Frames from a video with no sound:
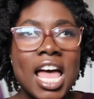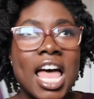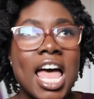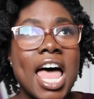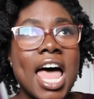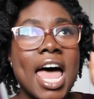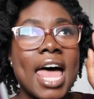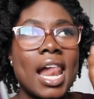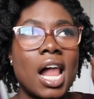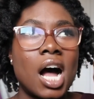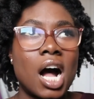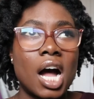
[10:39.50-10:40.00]

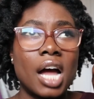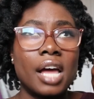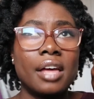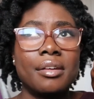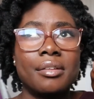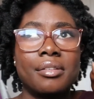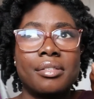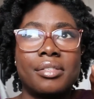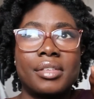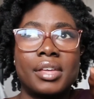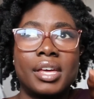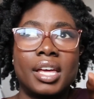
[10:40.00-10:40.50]
and I
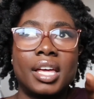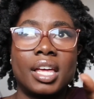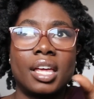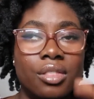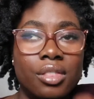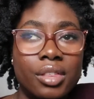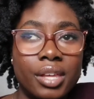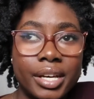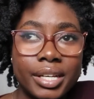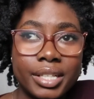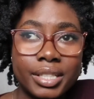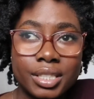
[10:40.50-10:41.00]
think
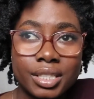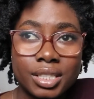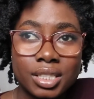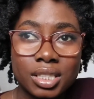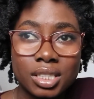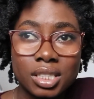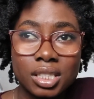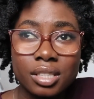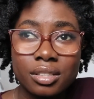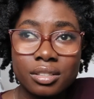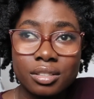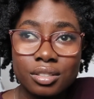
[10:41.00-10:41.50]
this
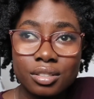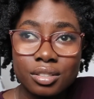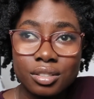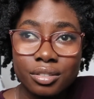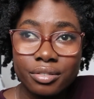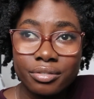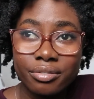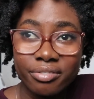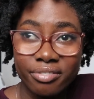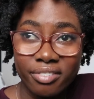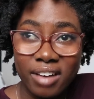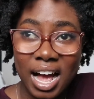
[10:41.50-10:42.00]

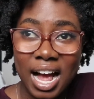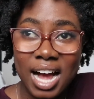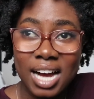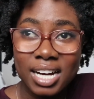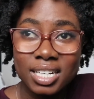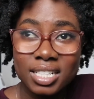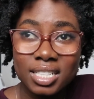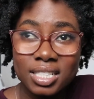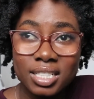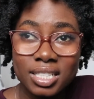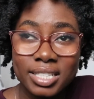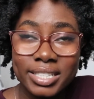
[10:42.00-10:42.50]

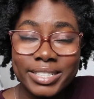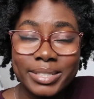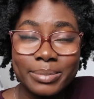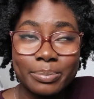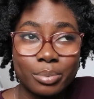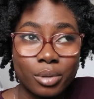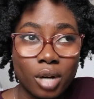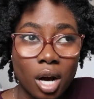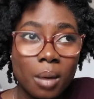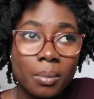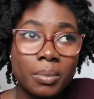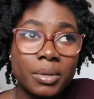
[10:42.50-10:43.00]
fact is
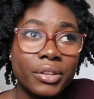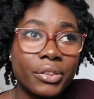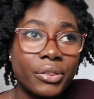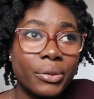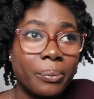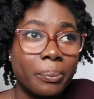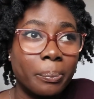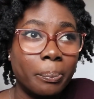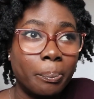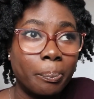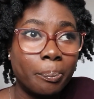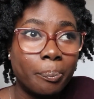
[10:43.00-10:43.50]
probably the
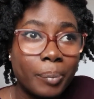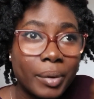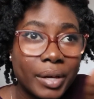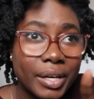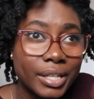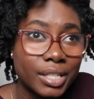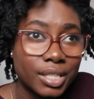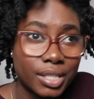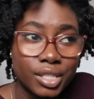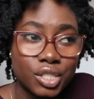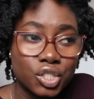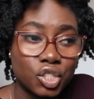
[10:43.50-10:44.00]

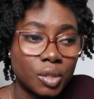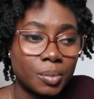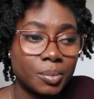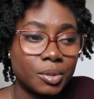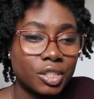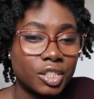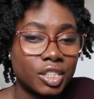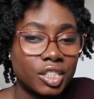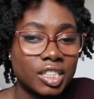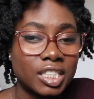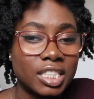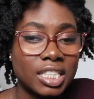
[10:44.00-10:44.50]
biggest
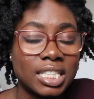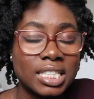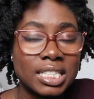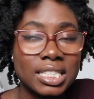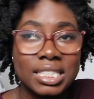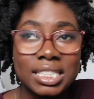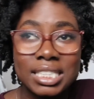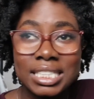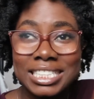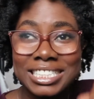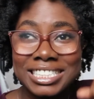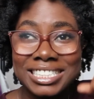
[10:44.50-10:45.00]
contributor to
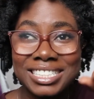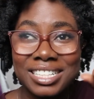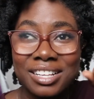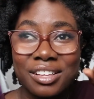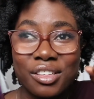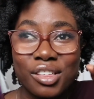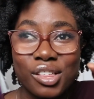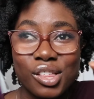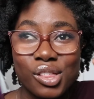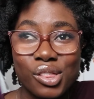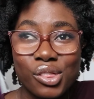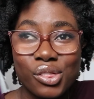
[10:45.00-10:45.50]
this, is
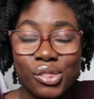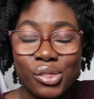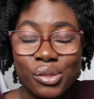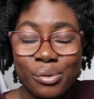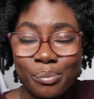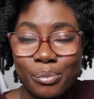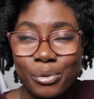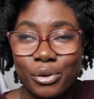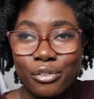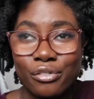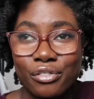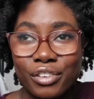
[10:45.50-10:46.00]
the
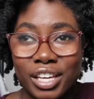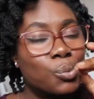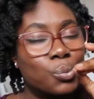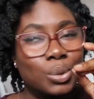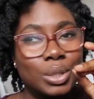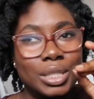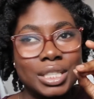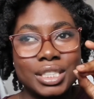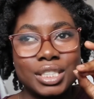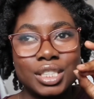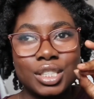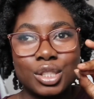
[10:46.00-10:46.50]
movie
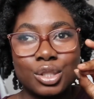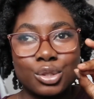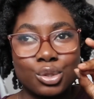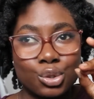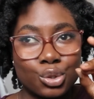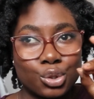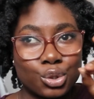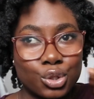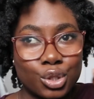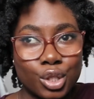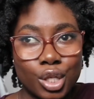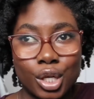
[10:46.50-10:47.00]
was
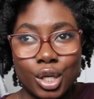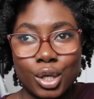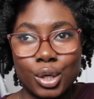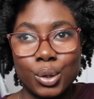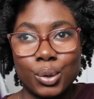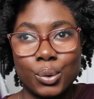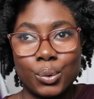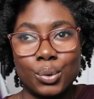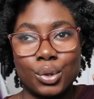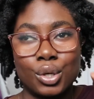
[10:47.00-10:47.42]
so